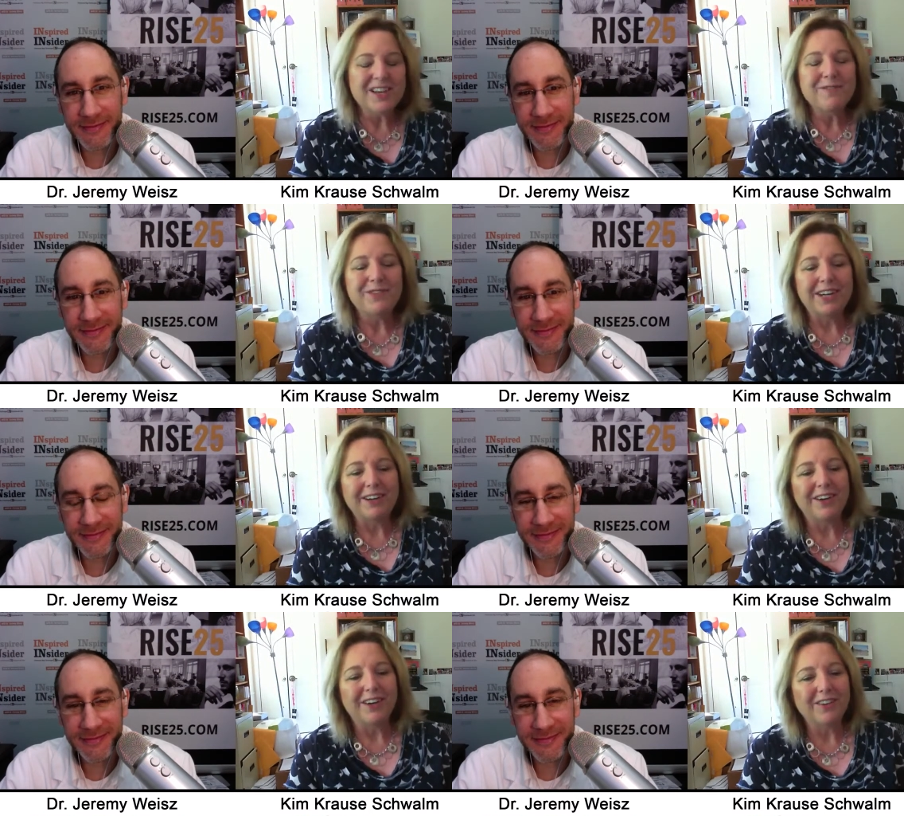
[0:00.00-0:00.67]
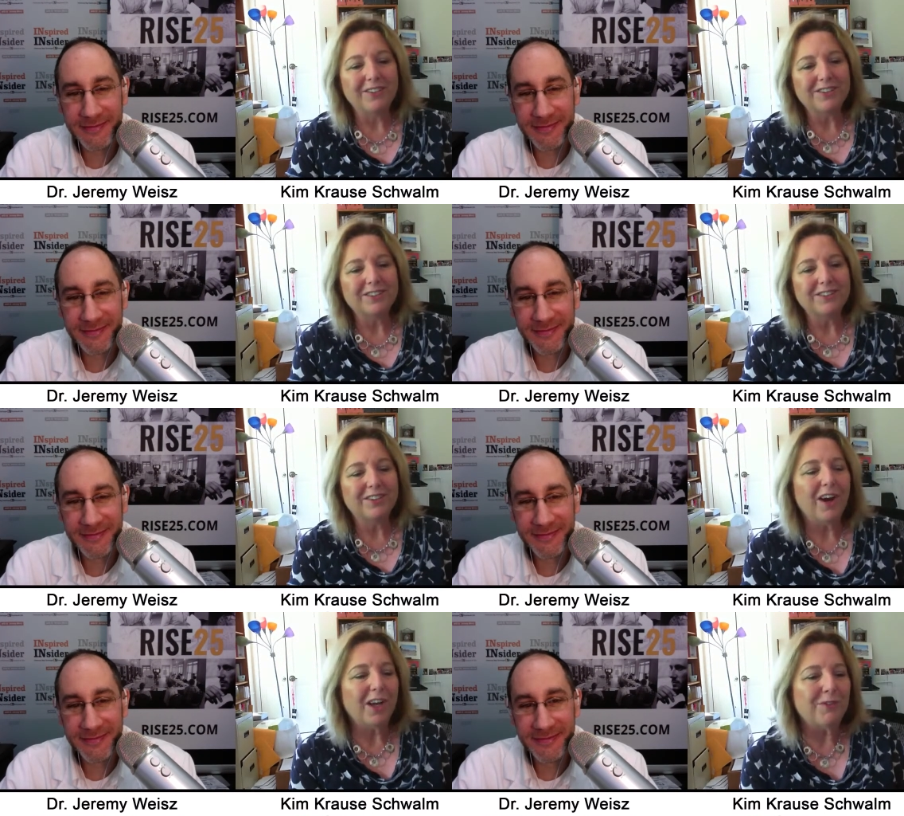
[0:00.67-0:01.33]
Speaker 1: But I was
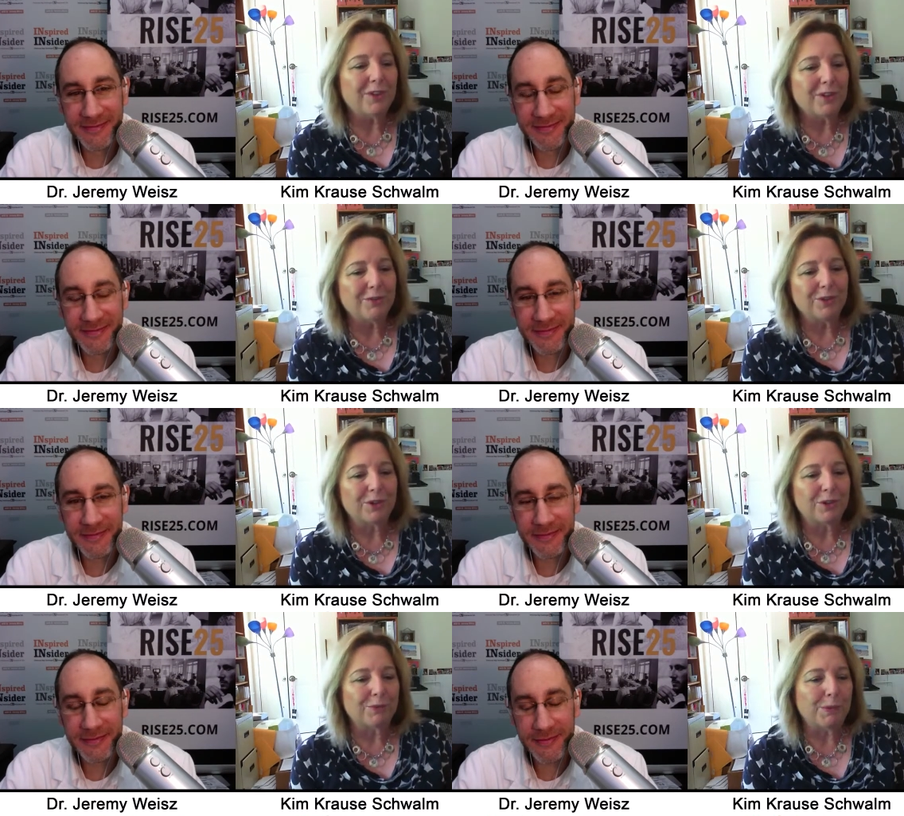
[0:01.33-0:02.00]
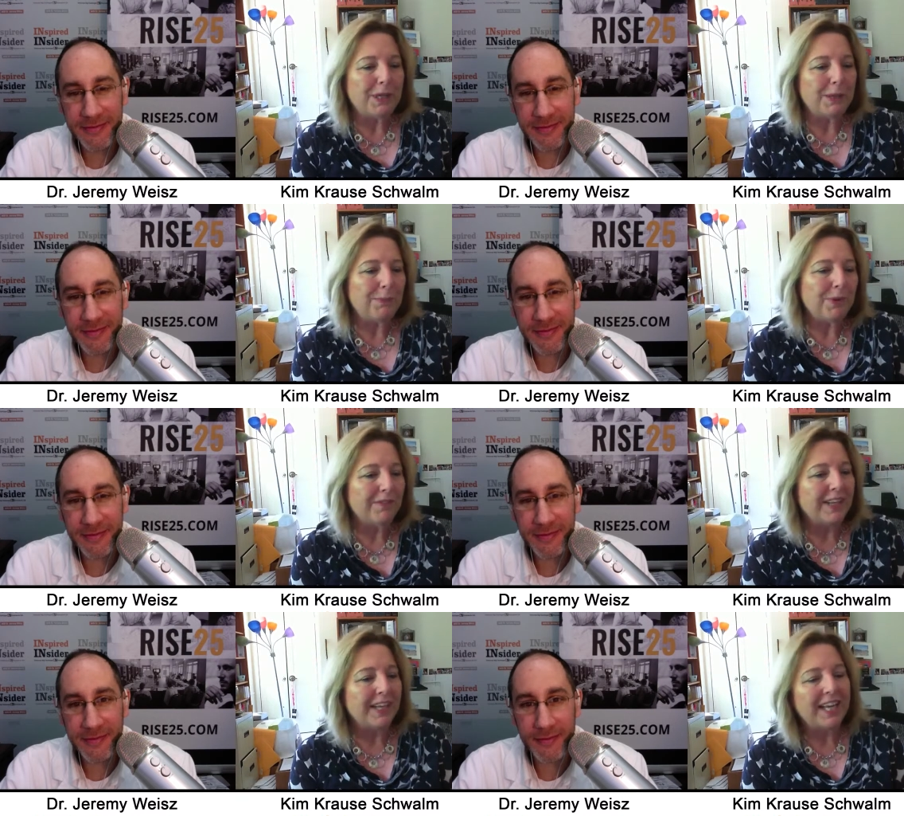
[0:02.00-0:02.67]
talking with him with a group of people, and
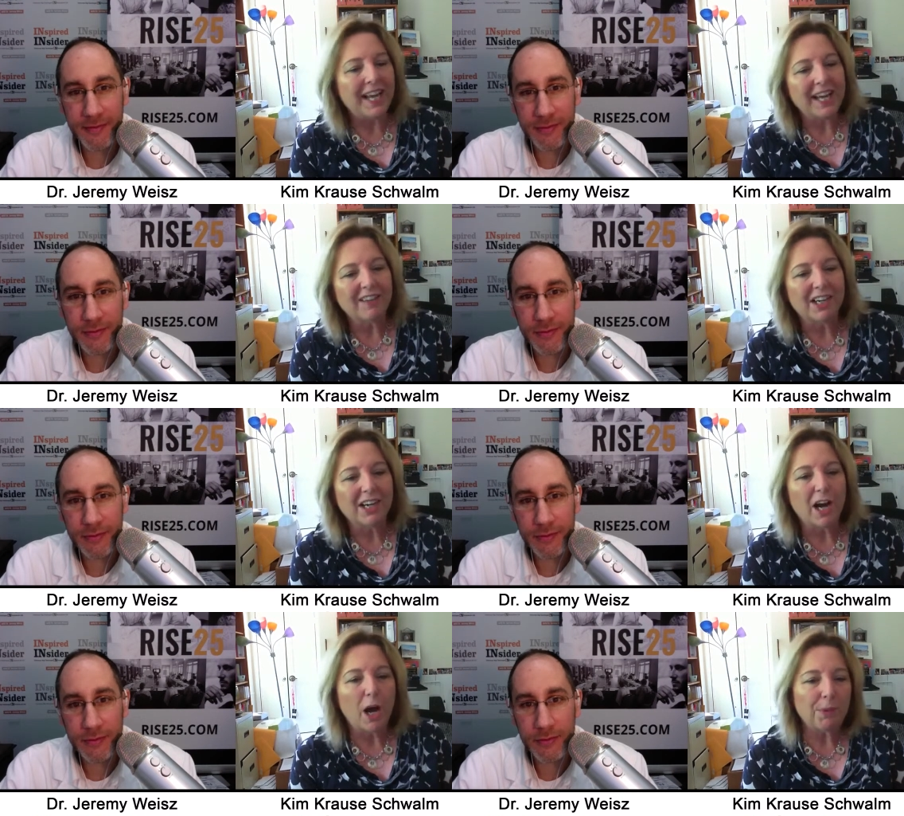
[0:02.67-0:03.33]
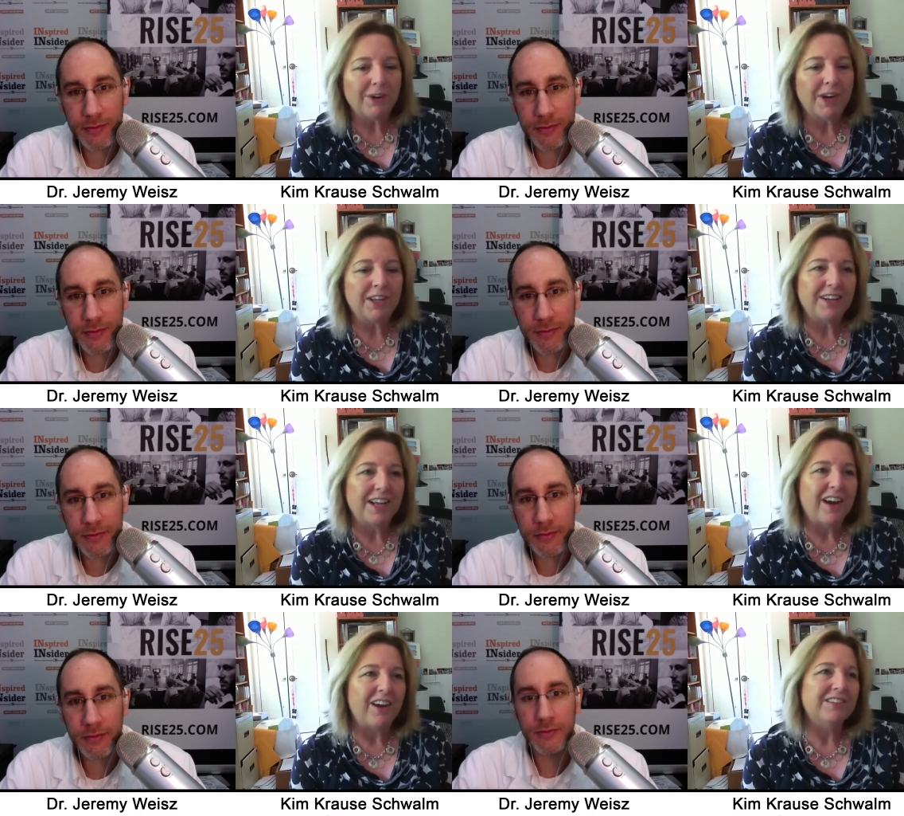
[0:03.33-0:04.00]
I'm like, hey, I'm a copywriter
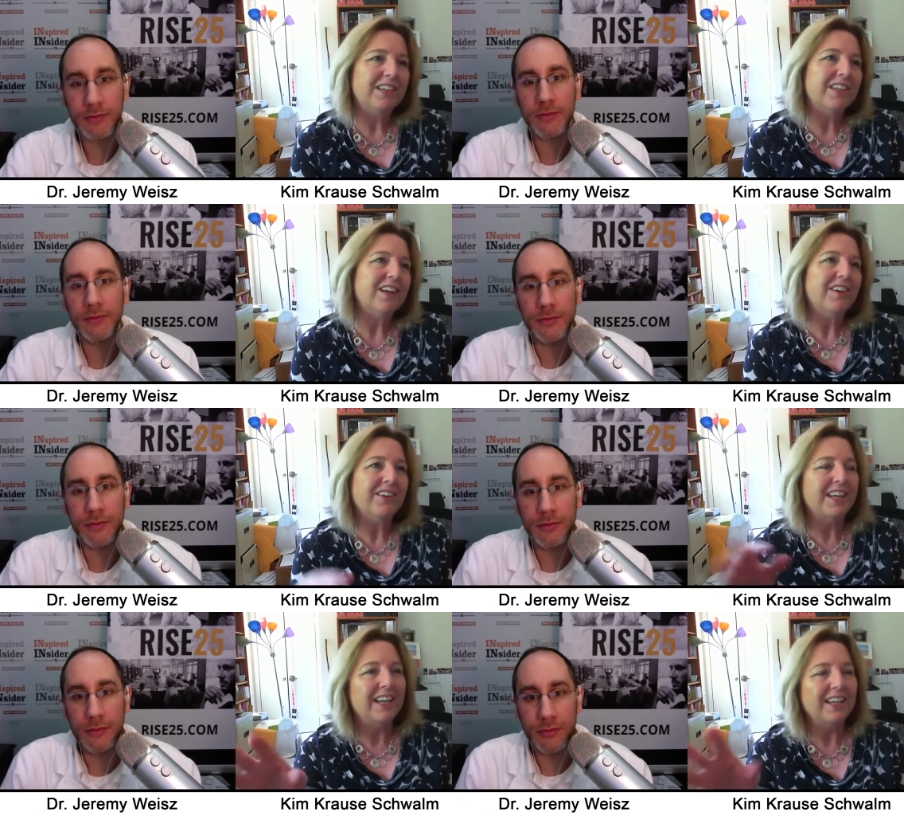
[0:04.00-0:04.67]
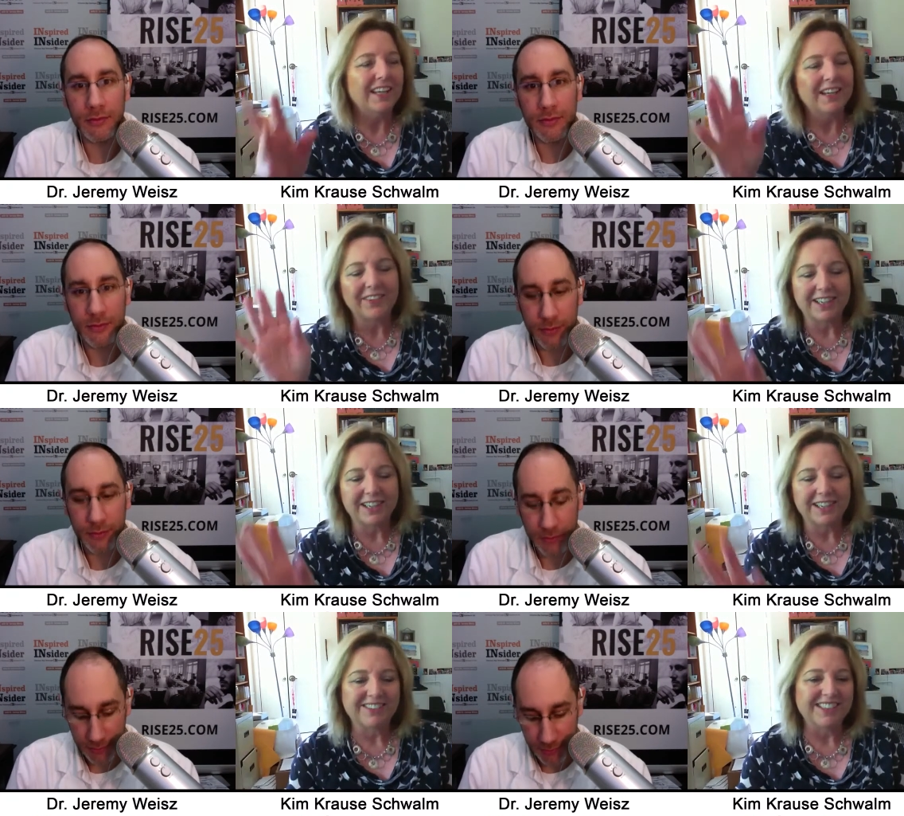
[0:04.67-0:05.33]
now. And he's like, oh, okay, yeah,
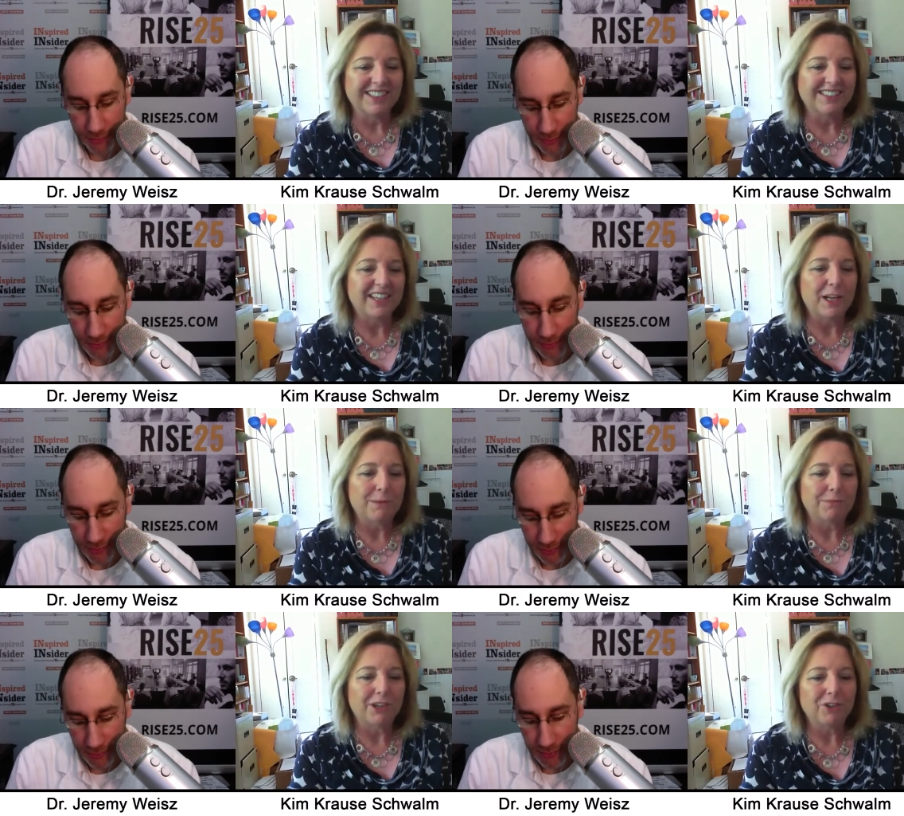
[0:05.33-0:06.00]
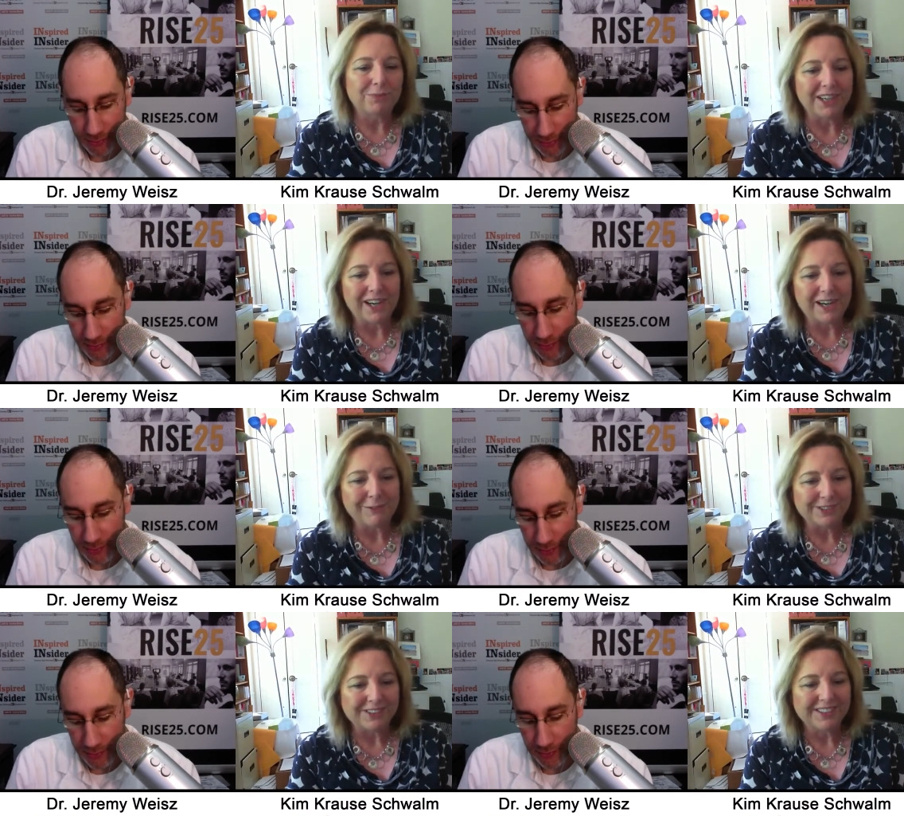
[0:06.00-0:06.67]
whatever. And he's kind of brushed me
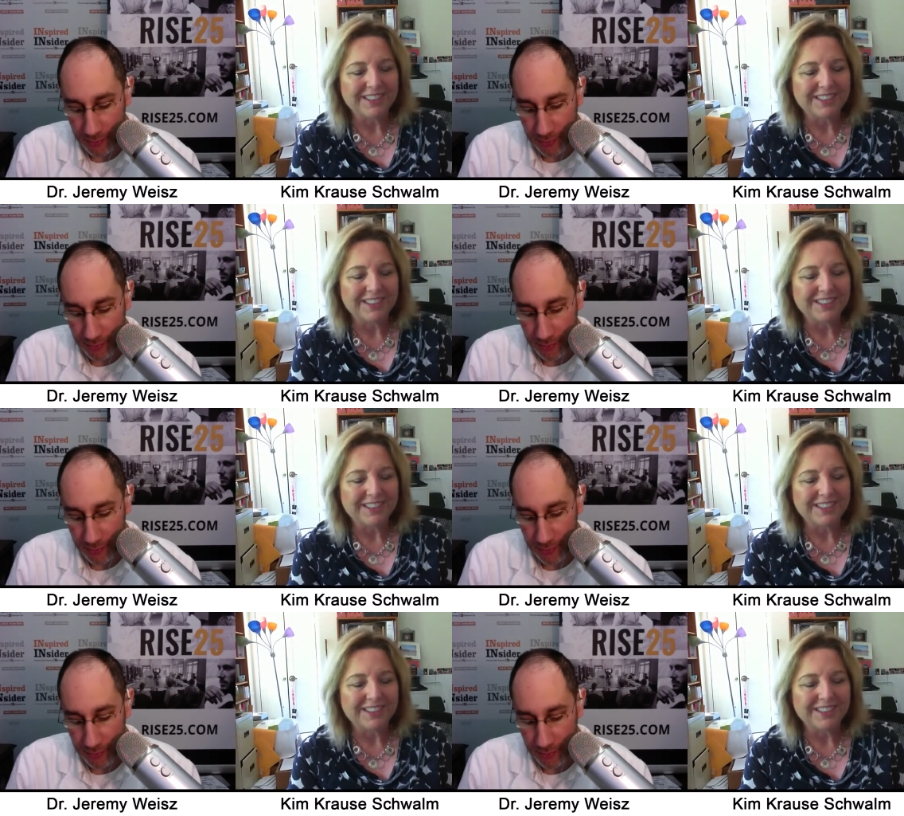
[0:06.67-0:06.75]
off, and